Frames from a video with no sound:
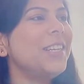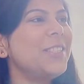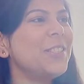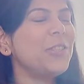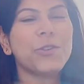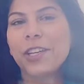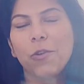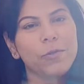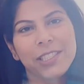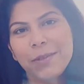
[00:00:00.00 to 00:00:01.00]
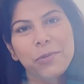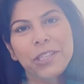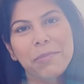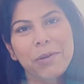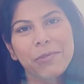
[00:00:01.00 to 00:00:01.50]
So you can obviously put
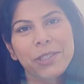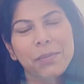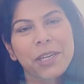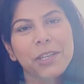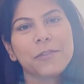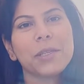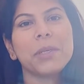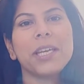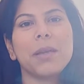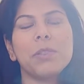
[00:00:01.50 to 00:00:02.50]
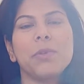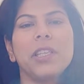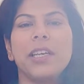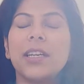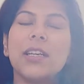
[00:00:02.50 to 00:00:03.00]
them up with some kind of summer camps where
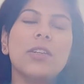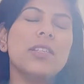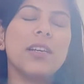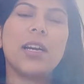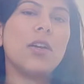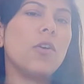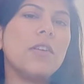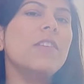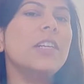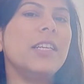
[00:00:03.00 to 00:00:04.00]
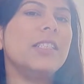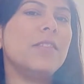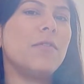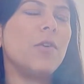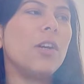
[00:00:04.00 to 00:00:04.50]
there are a lot of learnings
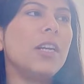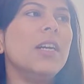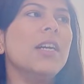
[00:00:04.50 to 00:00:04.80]
involved.